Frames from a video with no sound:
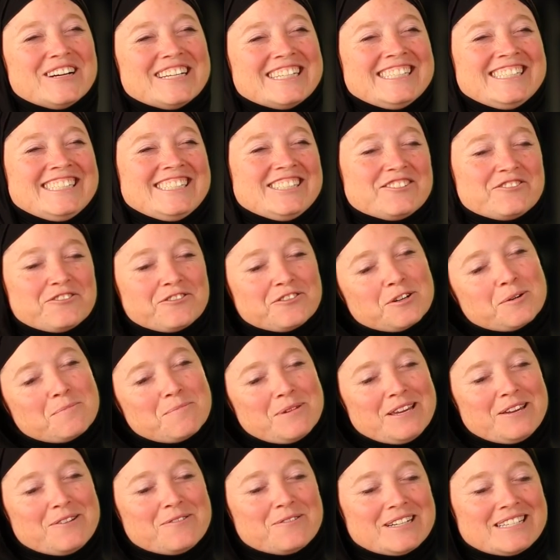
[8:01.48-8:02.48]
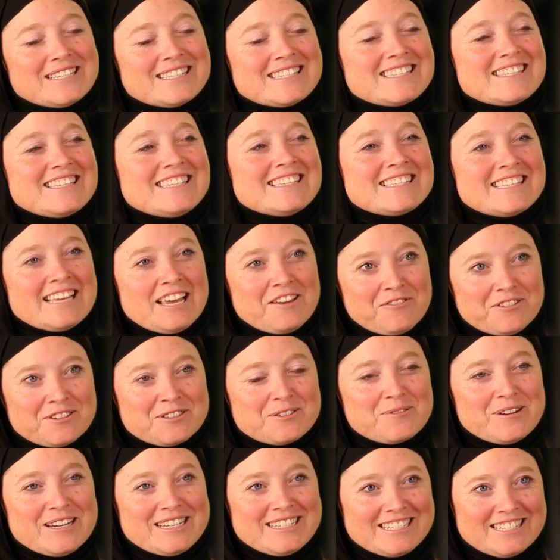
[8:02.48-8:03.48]
which for me was the
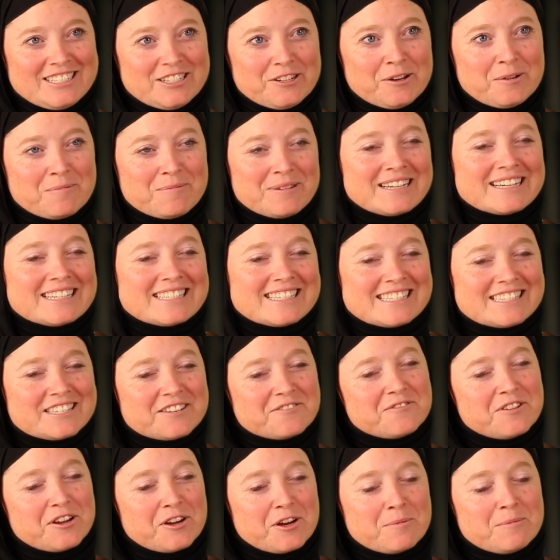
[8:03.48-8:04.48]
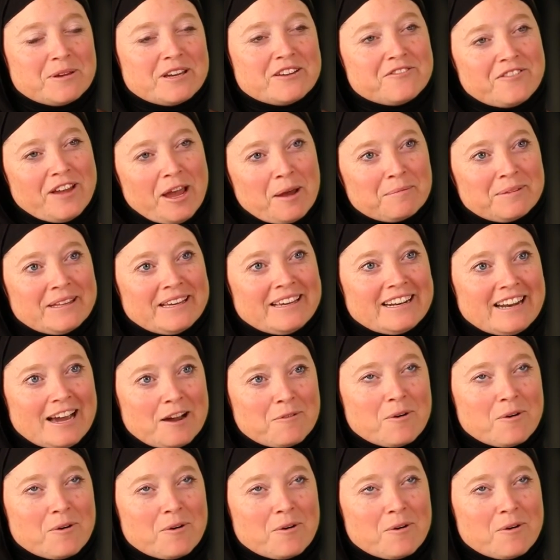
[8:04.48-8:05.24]
safest way to do it because it's a very big family and